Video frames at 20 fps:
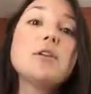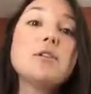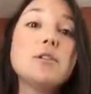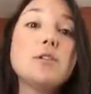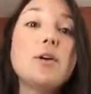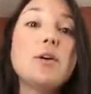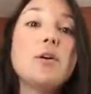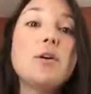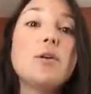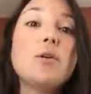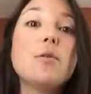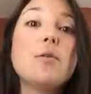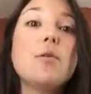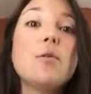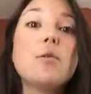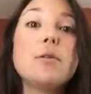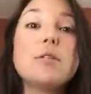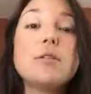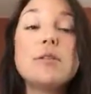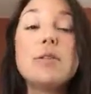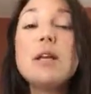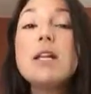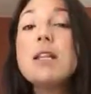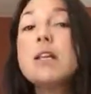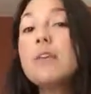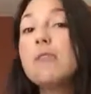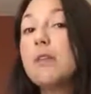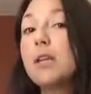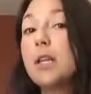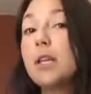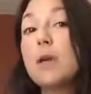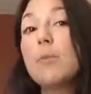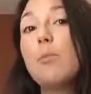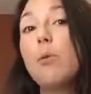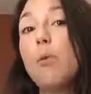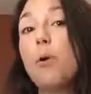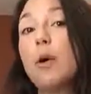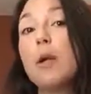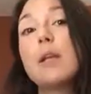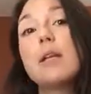so was there anything really
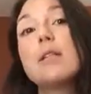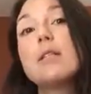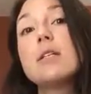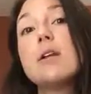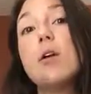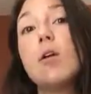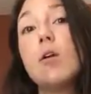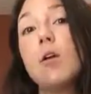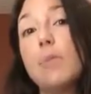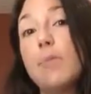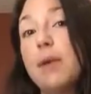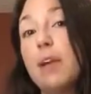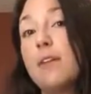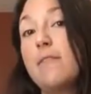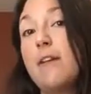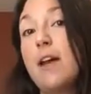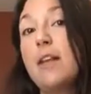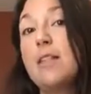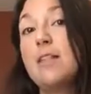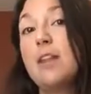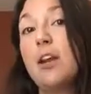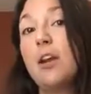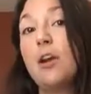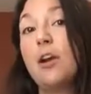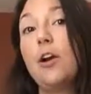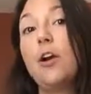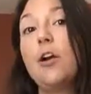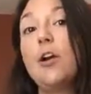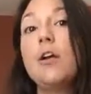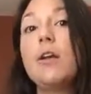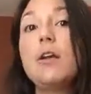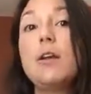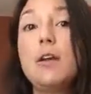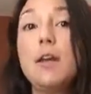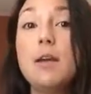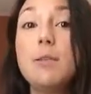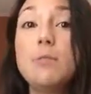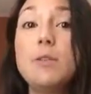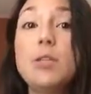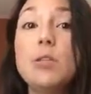important or a big event that occurred
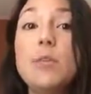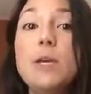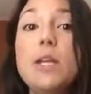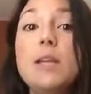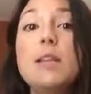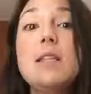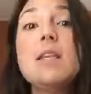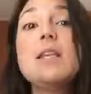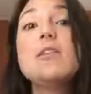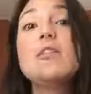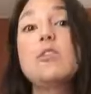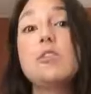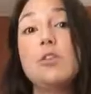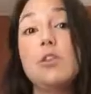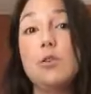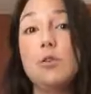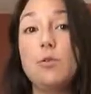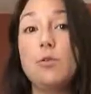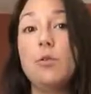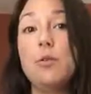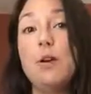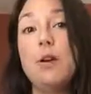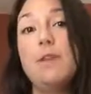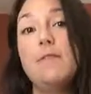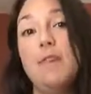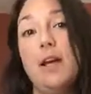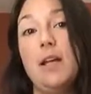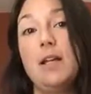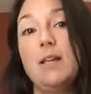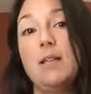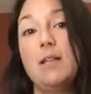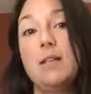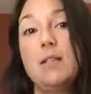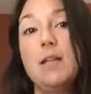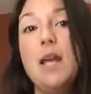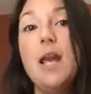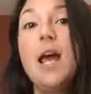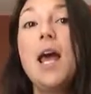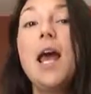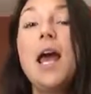in between these 2 events?